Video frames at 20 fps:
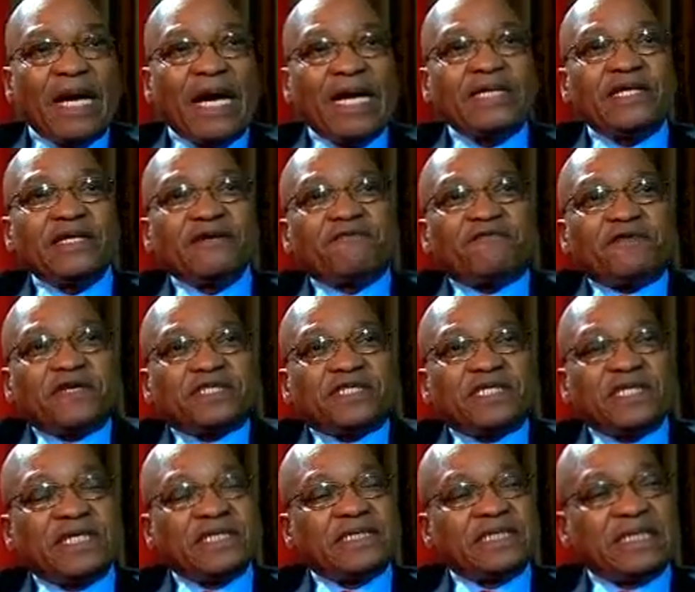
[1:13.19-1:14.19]
I think
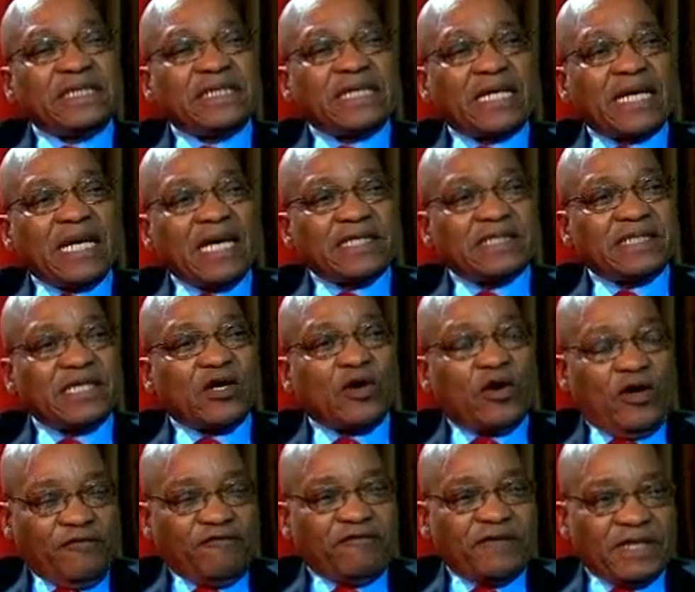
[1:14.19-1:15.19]
firstly it indicates the
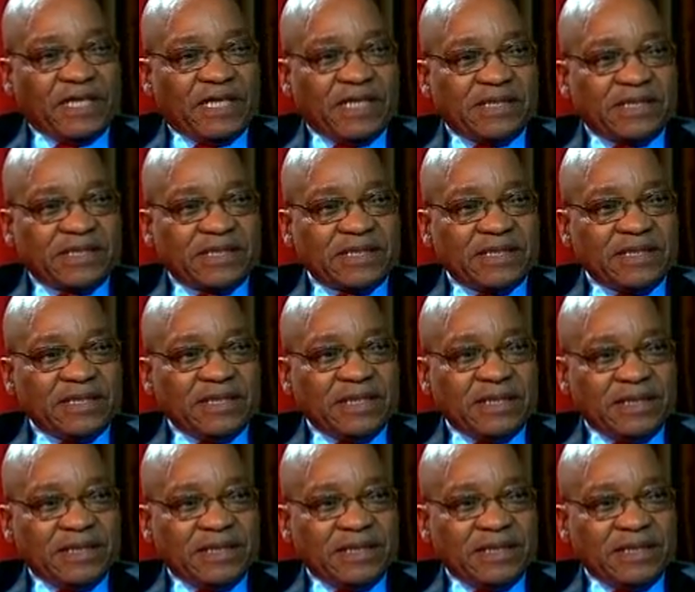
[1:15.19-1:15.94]
confidence